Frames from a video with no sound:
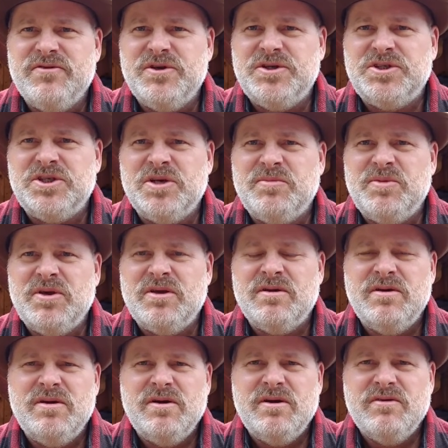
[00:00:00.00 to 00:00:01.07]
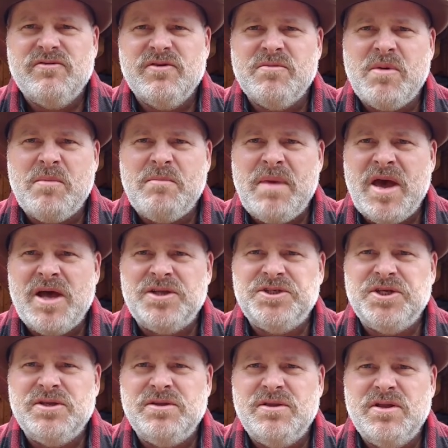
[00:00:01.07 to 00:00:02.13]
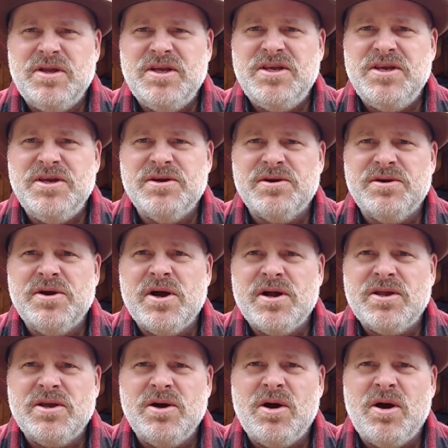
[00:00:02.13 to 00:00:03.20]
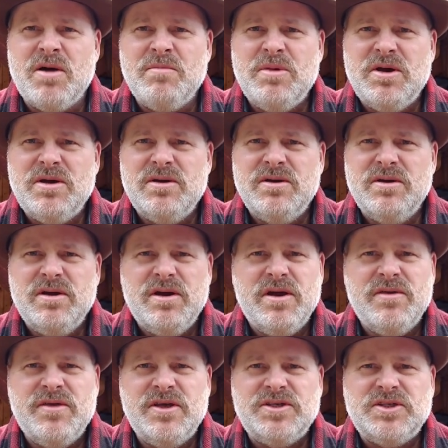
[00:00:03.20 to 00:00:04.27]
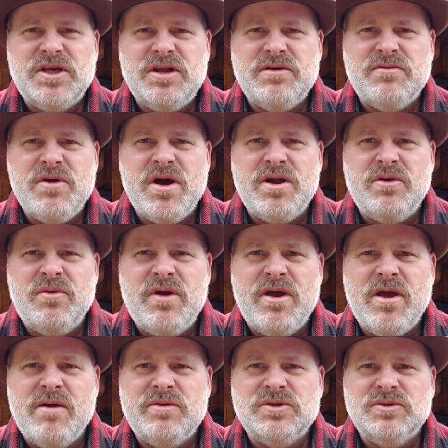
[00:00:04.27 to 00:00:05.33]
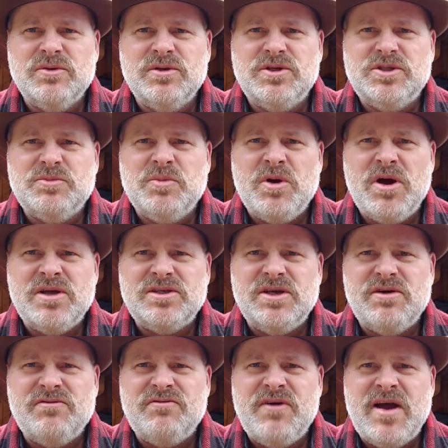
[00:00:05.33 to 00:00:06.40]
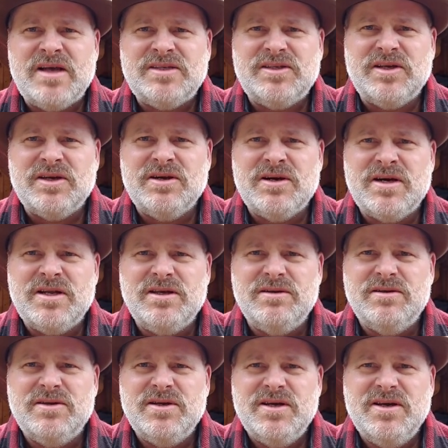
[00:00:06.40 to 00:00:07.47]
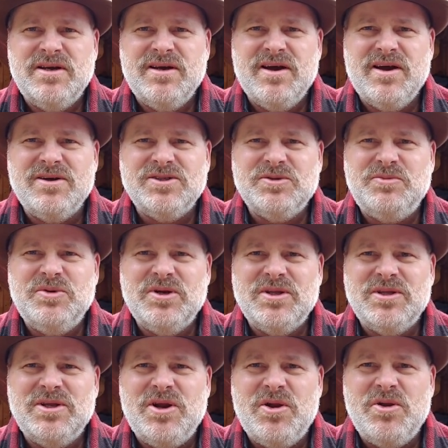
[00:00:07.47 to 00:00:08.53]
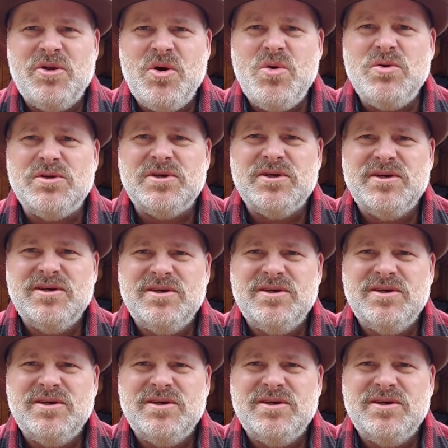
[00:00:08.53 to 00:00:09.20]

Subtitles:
free shipping from imaginegear.com. And they sent it right away. I was really surprised how fast I got it. I also put a little note